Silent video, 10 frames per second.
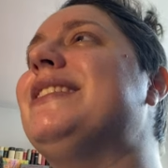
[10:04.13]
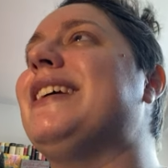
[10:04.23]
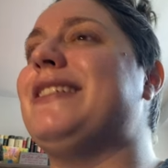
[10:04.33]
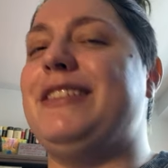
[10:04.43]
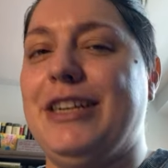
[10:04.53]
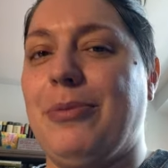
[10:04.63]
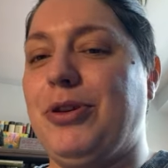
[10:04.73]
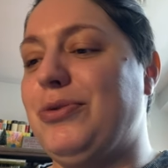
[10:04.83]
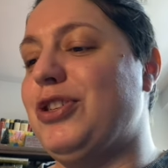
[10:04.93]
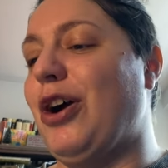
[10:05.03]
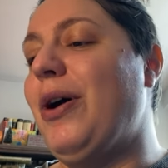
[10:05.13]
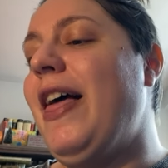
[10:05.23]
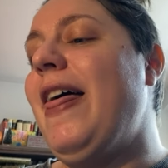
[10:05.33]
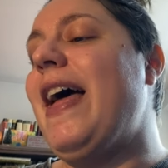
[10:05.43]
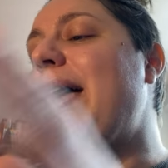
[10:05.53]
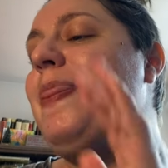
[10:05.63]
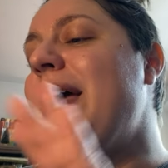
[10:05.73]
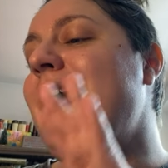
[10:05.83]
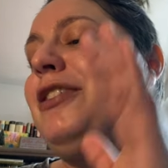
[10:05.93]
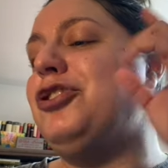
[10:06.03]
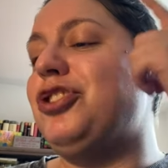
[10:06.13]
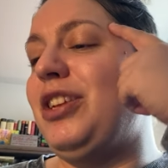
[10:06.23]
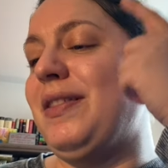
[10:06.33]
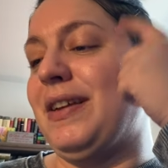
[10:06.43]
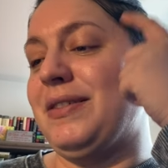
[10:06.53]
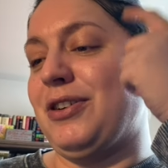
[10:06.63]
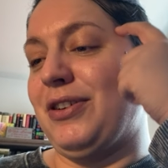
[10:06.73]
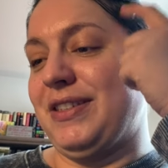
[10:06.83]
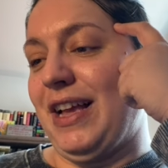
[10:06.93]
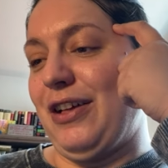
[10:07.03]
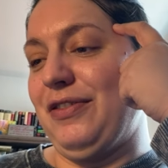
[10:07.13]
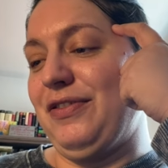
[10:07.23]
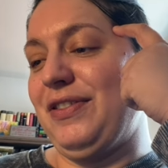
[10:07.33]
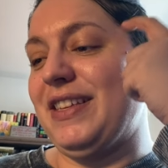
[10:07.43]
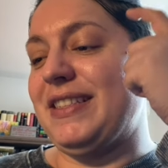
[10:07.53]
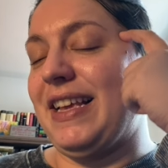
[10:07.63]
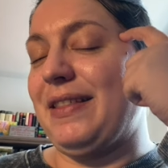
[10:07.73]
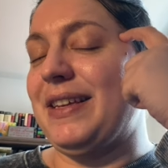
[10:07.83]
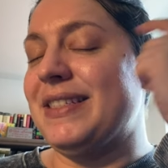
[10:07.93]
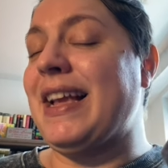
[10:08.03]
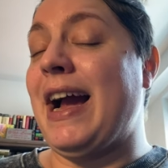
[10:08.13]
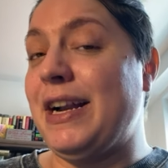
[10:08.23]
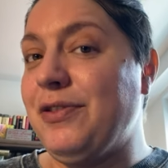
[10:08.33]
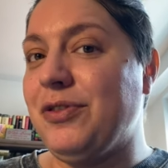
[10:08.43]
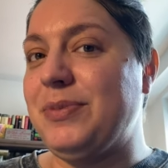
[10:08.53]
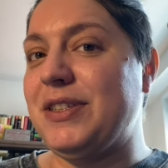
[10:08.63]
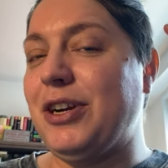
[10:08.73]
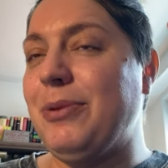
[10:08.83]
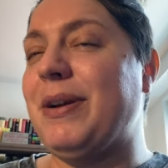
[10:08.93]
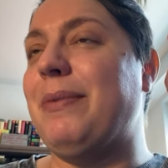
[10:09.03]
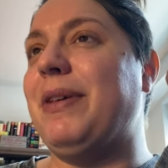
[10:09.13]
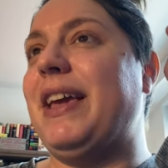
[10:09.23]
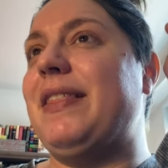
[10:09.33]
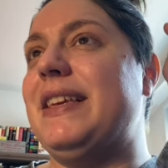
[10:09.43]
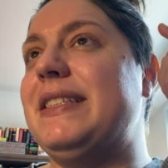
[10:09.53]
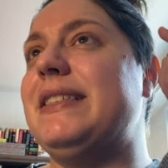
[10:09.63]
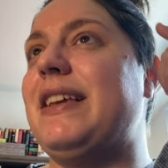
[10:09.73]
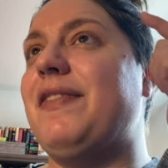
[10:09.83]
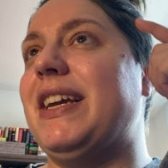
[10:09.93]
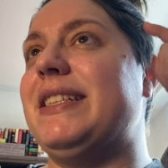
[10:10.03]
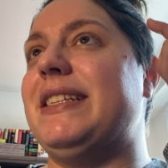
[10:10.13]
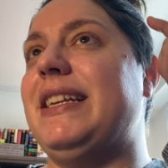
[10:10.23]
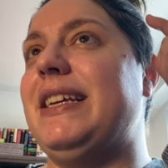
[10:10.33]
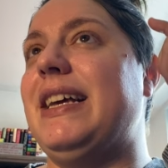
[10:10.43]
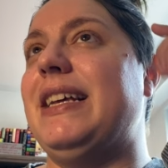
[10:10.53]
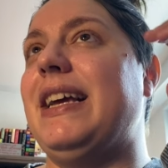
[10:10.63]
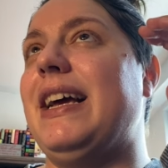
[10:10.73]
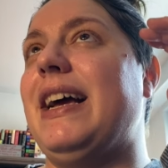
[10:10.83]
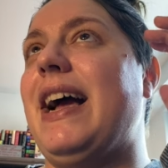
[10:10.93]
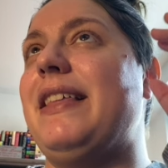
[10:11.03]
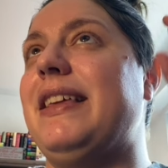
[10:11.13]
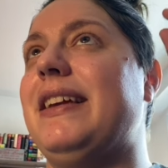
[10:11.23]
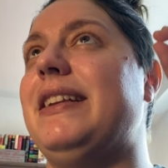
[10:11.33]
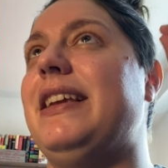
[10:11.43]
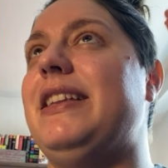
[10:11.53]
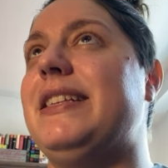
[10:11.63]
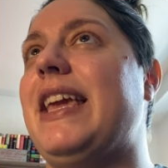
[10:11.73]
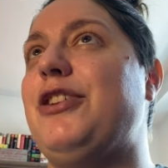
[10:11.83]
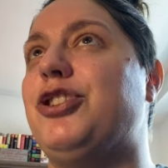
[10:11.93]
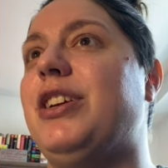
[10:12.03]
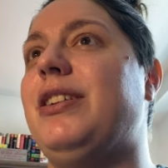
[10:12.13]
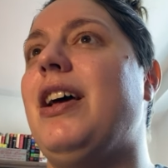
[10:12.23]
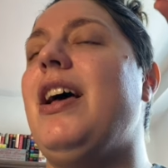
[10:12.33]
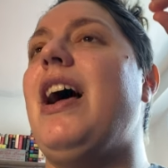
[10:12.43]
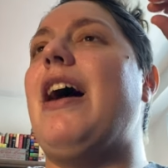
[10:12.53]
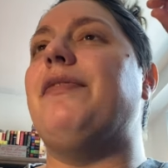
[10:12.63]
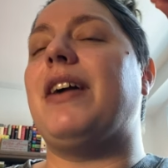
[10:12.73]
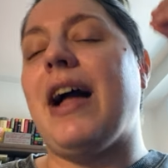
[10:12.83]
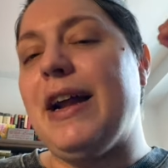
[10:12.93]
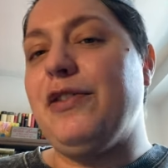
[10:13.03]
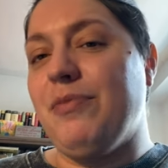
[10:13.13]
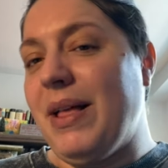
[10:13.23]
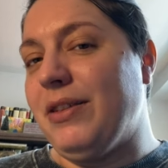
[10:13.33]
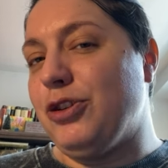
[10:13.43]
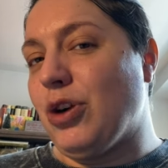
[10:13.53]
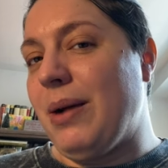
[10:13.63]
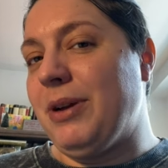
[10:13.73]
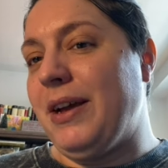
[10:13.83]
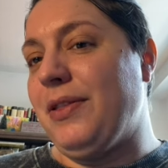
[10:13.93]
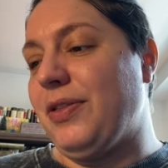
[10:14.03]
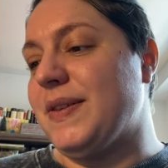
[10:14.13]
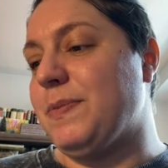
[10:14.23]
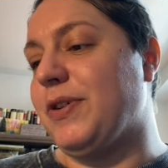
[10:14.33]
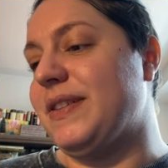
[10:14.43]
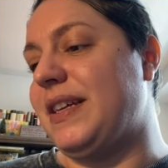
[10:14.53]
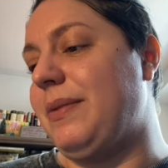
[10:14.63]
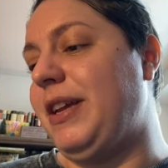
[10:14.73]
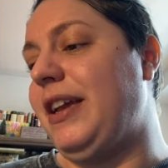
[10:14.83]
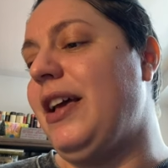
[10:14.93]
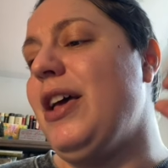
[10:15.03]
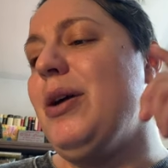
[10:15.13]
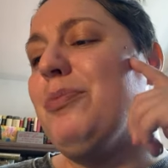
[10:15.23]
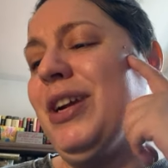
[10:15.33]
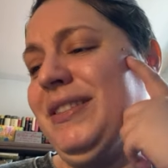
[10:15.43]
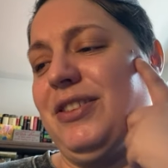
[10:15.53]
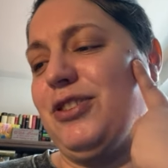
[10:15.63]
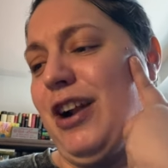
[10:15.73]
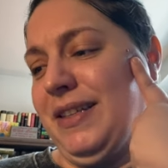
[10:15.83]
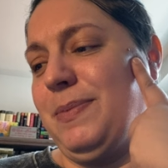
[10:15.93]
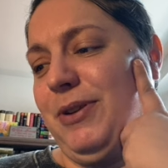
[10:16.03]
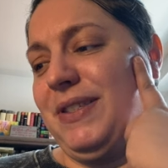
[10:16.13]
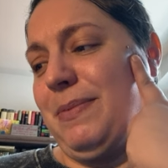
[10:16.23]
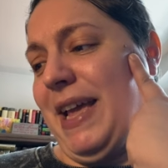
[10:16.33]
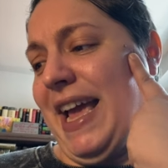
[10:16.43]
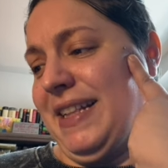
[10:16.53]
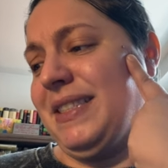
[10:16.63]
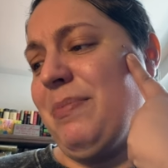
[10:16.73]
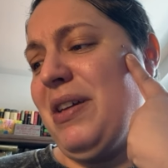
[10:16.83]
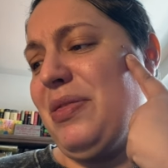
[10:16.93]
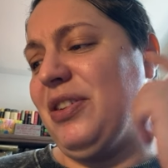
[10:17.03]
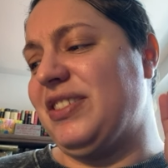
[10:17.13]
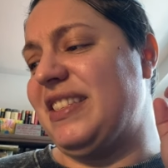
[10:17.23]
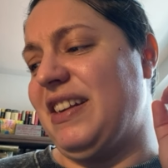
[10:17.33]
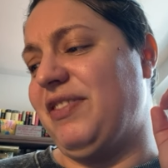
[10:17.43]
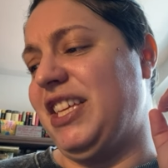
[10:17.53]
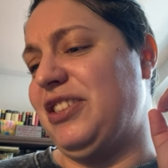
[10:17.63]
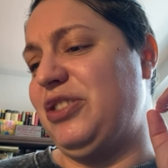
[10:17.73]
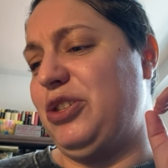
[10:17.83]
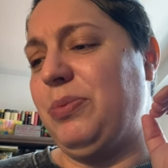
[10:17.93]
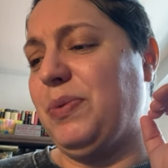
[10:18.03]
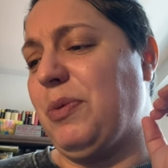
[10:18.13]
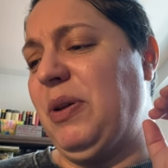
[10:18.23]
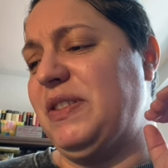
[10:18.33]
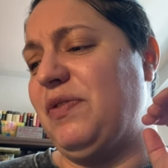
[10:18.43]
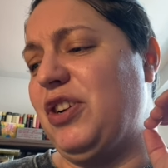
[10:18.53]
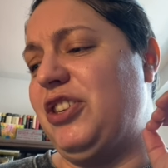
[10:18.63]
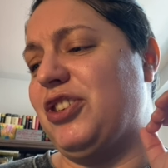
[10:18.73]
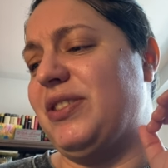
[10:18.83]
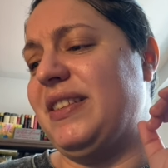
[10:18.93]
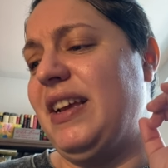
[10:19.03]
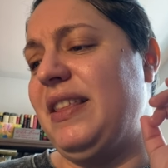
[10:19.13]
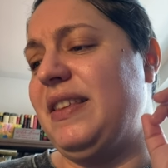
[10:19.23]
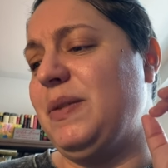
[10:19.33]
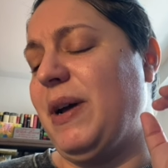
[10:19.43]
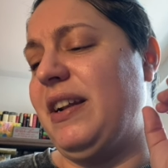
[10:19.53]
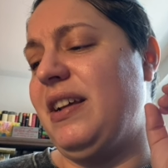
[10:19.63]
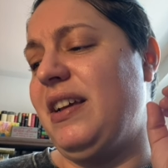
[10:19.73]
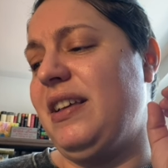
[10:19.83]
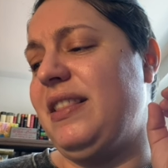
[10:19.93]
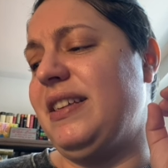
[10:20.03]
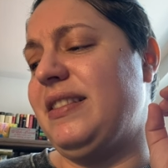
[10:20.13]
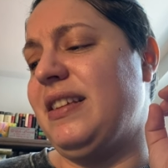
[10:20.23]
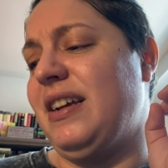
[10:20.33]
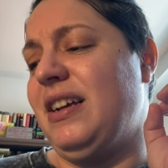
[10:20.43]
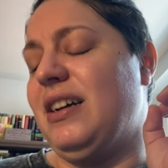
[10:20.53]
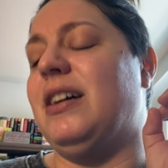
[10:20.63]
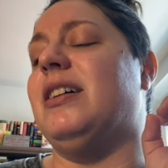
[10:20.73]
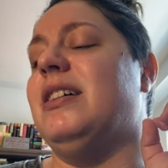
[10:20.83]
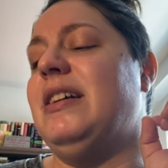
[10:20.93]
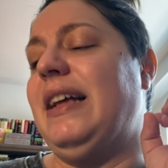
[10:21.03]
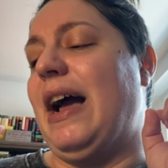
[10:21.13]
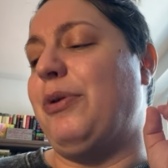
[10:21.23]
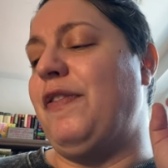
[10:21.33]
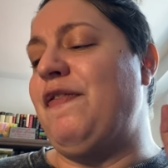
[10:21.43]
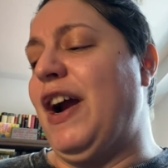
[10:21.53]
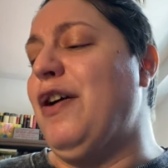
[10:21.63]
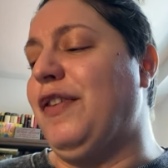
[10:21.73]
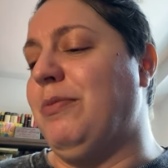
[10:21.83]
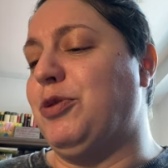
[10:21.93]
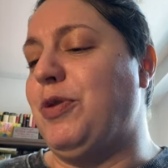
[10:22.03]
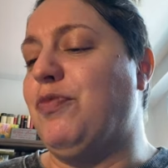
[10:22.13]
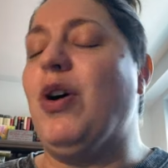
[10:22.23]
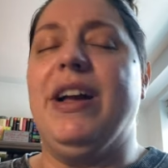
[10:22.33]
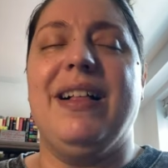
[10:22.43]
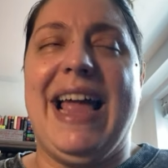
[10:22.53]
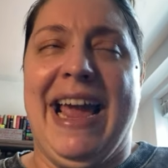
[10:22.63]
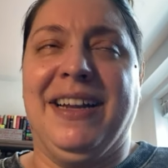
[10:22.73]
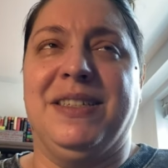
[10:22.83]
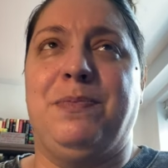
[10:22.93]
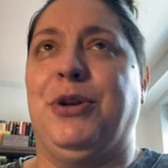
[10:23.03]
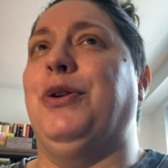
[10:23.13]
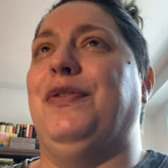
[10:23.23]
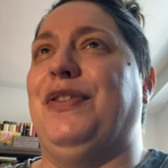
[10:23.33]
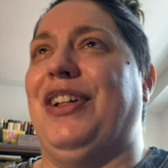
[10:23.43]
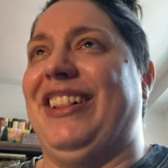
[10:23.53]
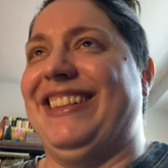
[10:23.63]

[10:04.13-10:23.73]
like a CW show. And then she thinks to herself this thing that is kind of absurd, but I'm like, this is giving us an a, a, I think an indication of the kind of melodrama that this book is going to be. Princes are not supposed to be handsome. They're sniveling, stupid, repulsive creatures. This one, this, Ugh, how unfair of him to be royal and beautiful.